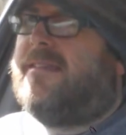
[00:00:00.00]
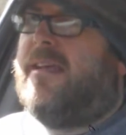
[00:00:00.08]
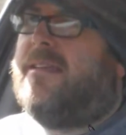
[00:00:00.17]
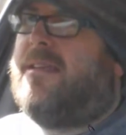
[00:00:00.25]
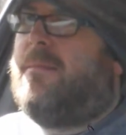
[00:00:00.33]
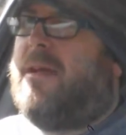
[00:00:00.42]

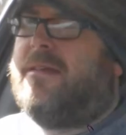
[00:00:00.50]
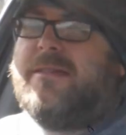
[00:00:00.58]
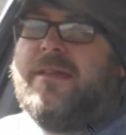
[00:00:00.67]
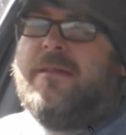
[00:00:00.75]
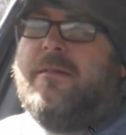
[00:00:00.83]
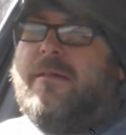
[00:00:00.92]
60 miles
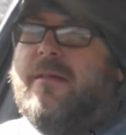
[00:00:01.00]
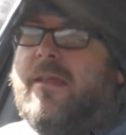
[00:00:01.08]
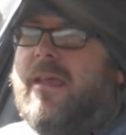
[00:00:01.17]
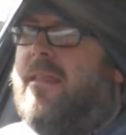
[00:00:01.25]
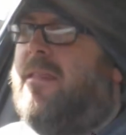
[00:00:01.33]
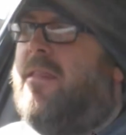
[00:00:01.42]
an hour,
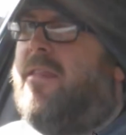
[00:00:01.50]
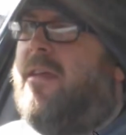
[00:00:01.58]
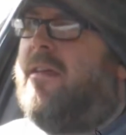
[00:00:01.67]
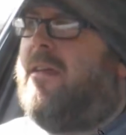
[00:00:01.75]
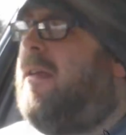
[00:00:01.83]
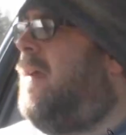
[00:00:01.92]
getting
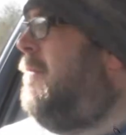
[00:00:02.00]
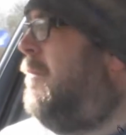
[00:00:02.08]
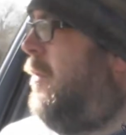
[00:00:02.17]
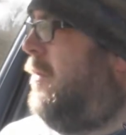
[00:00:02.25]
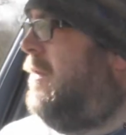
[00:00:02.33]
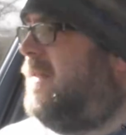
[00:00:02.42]

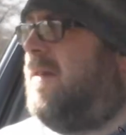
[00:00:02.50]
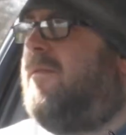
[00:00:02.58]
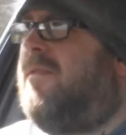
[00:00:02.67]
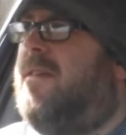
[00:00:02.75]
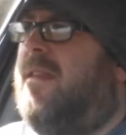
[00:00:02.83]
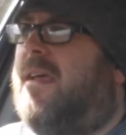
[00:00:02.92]

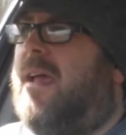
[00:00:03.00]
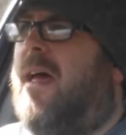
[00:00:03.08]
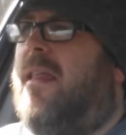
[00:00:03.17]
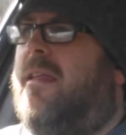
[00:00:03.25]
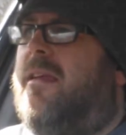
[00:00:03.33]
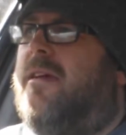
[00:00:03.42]
39.7 to the
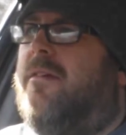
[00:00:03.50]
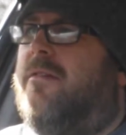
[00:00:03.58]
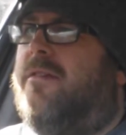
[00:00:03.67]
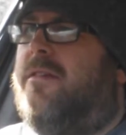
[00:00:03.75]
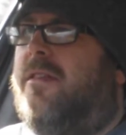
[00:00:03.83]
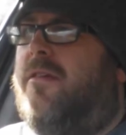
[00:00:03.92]
gallon
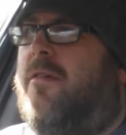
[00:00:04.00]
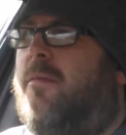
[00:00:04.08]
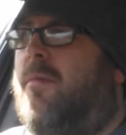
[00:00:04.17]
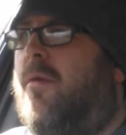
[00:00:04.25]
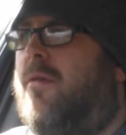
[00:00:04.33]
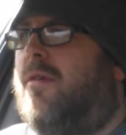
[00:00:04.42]
according to the
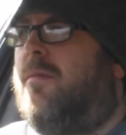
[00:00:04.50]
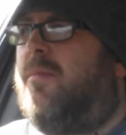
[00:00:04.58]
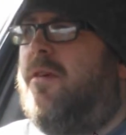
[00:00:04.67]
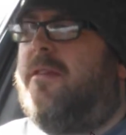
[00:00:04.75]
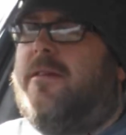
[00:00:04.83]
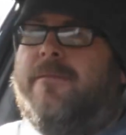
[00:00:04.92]
onboard
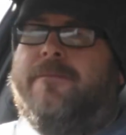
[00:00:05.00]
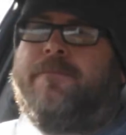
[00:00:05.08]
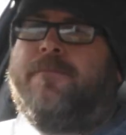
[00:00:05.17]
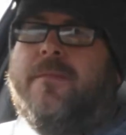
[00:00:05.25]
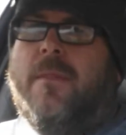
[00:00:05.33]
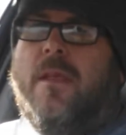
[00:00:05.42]
computer,
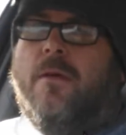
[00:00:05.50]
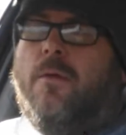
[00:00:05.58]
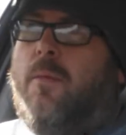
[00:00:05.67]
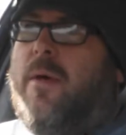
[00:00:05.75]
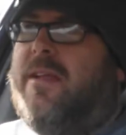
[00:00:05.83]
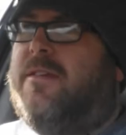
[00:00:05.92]

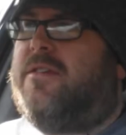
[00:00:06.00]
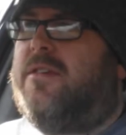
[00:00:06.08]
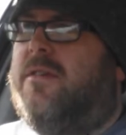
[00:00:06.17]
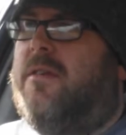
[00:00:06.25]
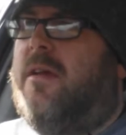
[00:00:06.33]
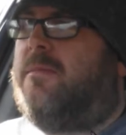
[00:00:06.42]
which
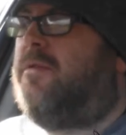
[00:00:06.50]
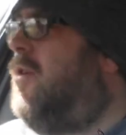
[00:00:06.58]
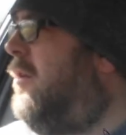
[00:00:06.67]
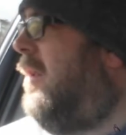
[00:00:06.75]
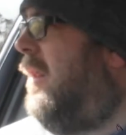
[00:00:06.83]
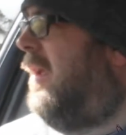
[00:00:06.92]
I'm
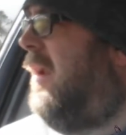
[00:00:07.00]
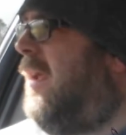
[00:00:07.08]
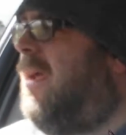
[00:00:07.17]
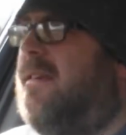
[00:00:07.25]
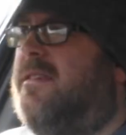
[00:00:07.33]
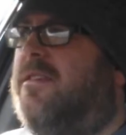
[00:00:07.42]
sure you'll
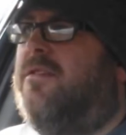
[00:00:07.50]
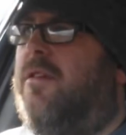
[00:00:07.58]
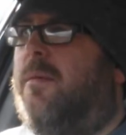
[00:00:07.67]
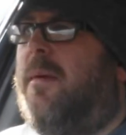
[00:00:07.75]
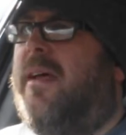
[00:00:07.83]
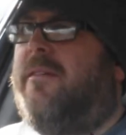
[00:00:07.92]
agree isn't
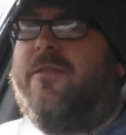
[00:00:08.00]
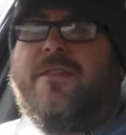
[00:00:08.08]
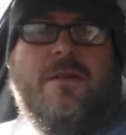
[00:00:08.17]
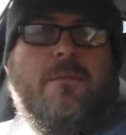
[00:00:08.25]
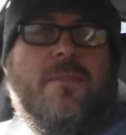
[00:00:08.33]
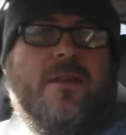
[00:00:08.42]
too bad for
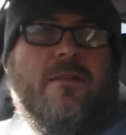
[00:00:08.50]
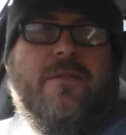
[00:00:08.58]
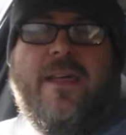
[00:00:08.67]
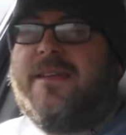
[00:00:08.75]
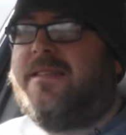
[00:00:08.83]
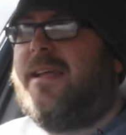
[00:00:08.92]
something of
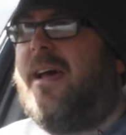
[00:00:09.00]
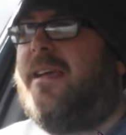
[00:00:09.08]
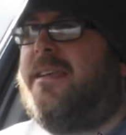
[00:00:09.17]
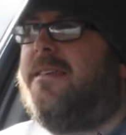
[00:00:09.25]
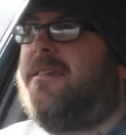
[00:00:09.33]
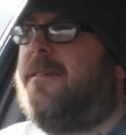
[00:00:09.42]
this
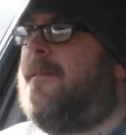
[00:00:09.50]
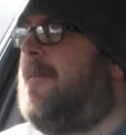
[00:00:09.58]
size.